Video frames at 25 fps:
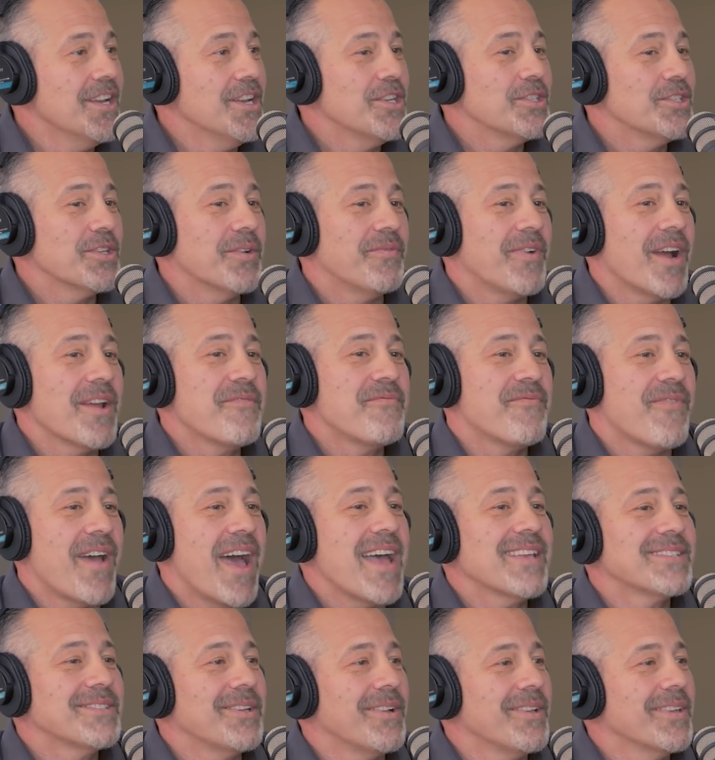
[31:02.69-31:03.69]
so if i
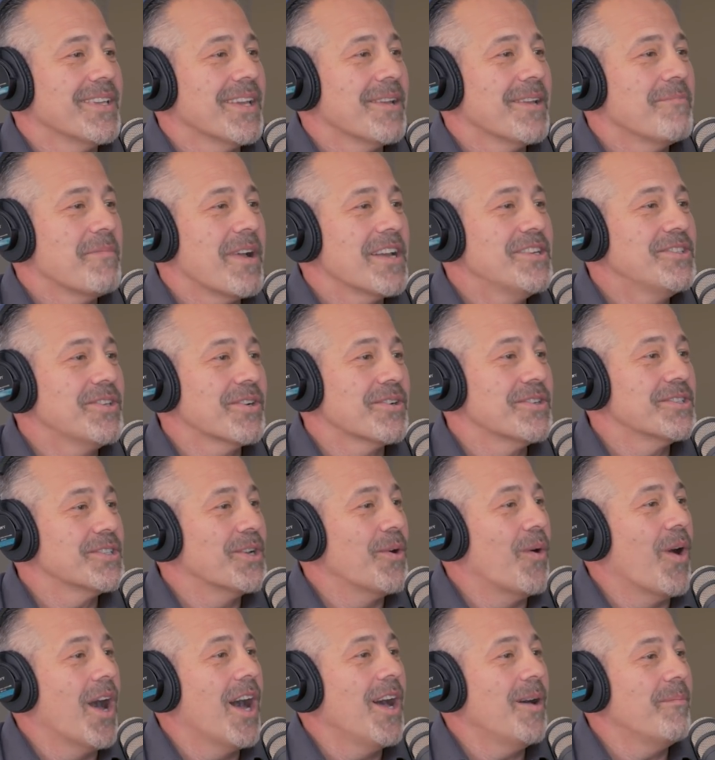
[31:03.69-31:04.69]
fast all day my sugars
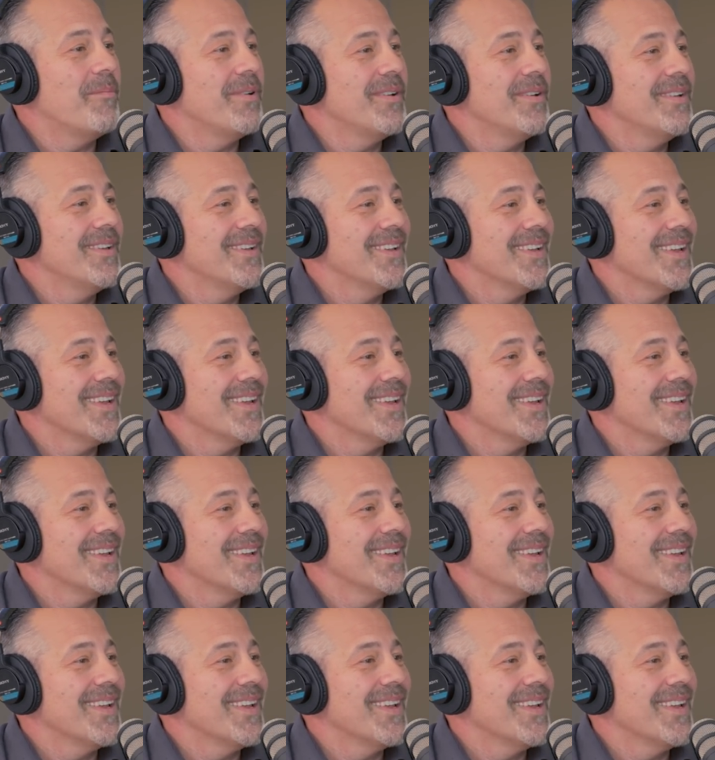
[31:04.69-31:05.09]
go up